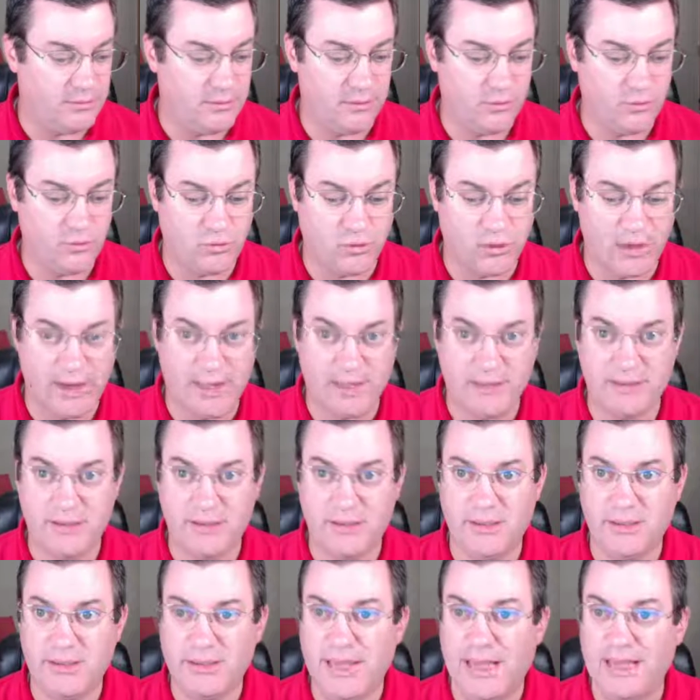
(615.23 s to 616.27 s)
rest.
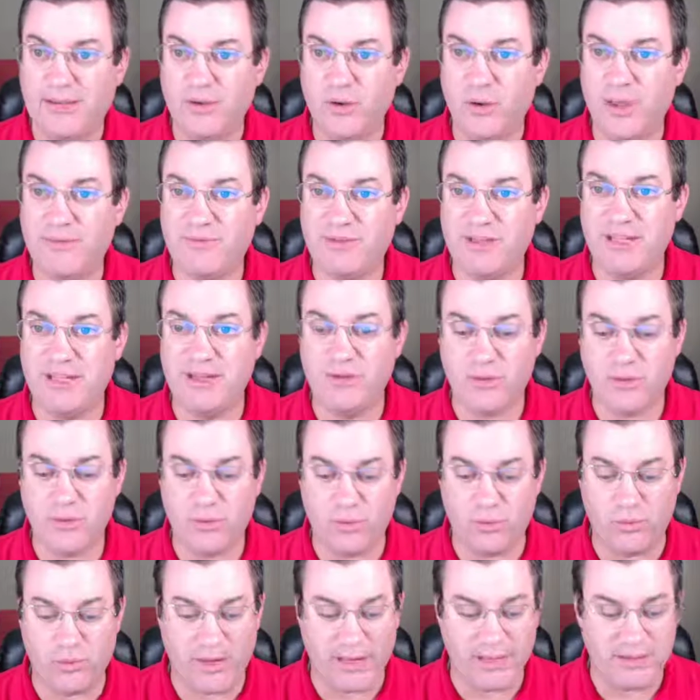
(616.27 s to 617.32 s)
I don't have to enter the
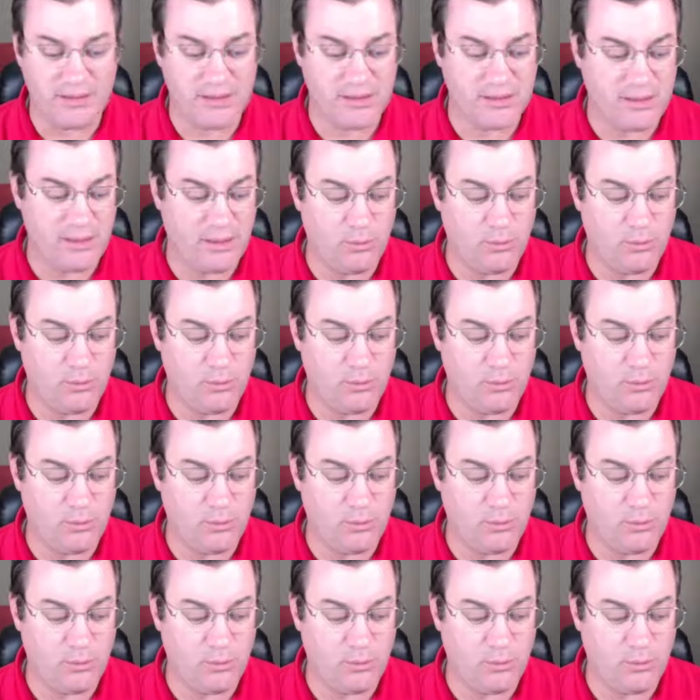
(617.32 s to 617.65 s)
rests.